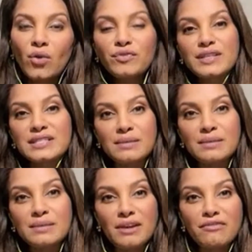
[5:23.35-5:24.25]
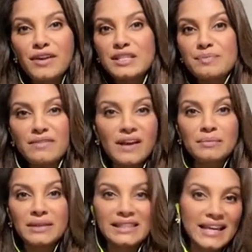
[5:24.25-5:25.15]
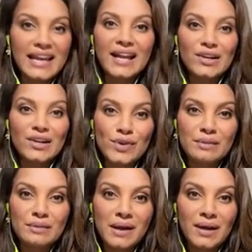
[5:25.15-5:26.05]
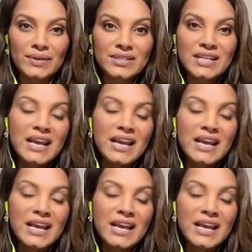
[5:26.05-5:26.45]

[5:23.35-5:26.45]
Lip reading: obviously my friends, my family, they hadn't read about it.